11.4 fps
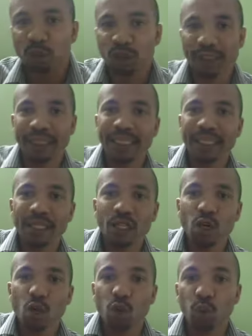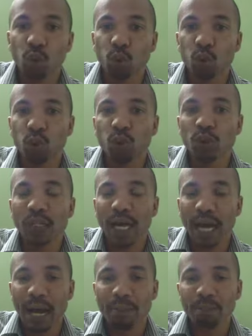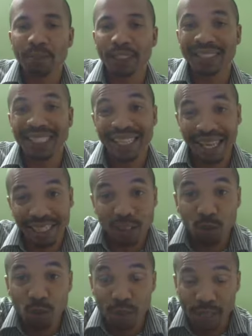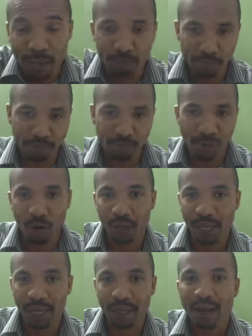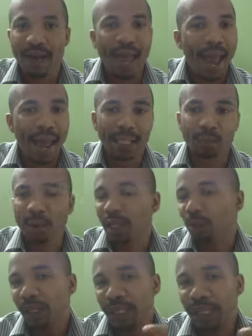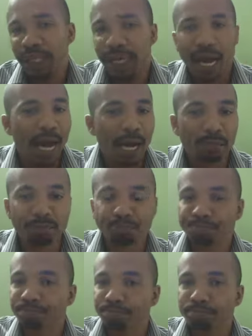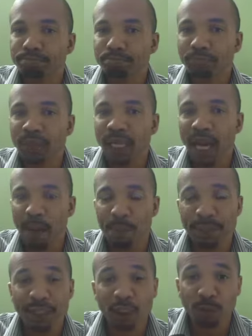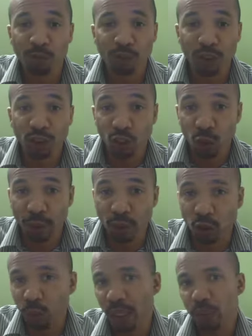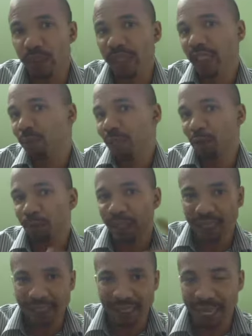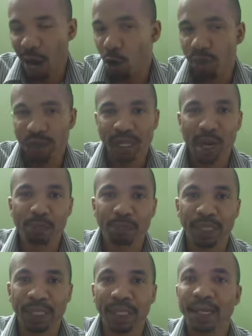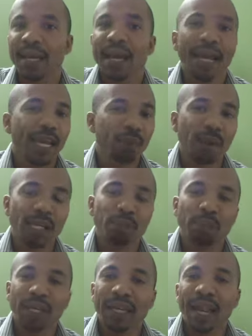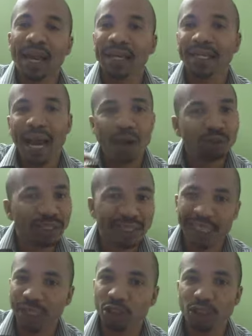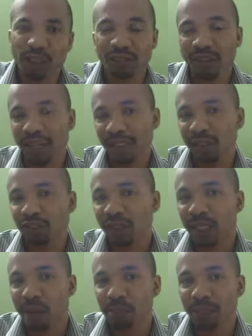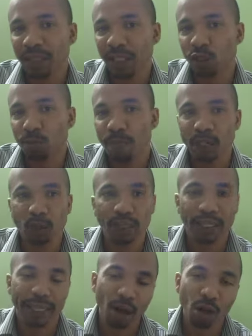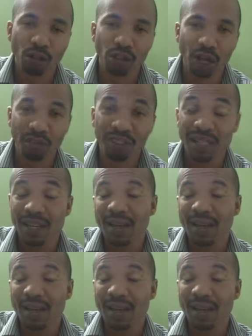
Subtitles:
to see who is connected to them. Okay, and it might be a business professional you want to work with, it might be a CEO of a company, it might be an account executive at a different company that you might want to get hold of.